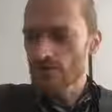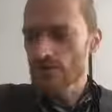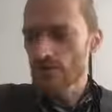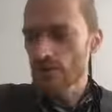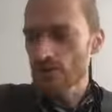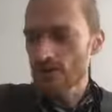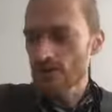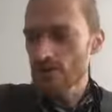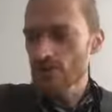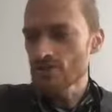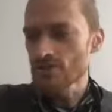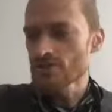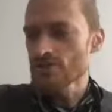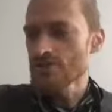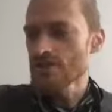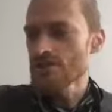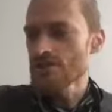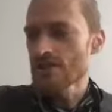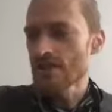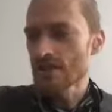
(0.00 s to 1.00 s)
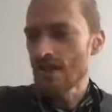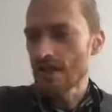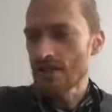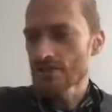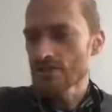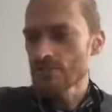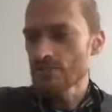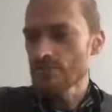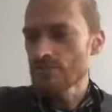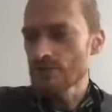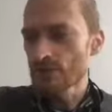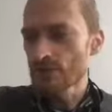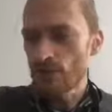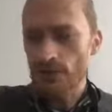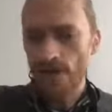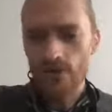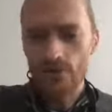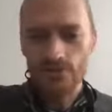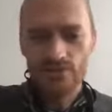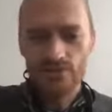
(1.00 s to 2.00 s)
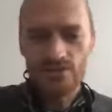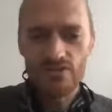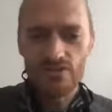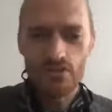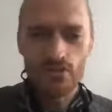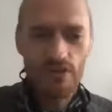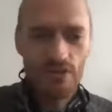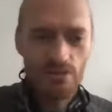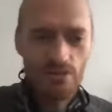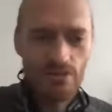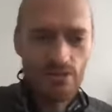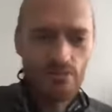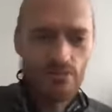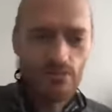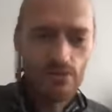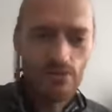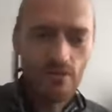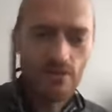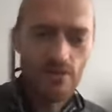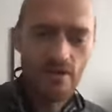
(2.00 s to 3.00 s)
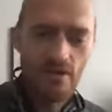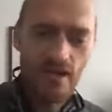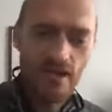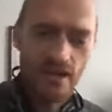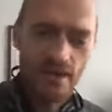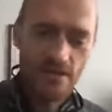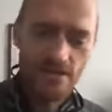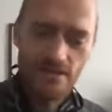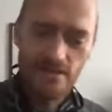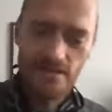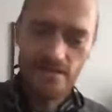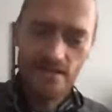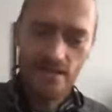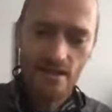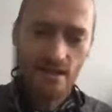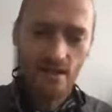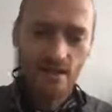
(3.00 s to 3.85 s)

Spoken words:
location and be around great people and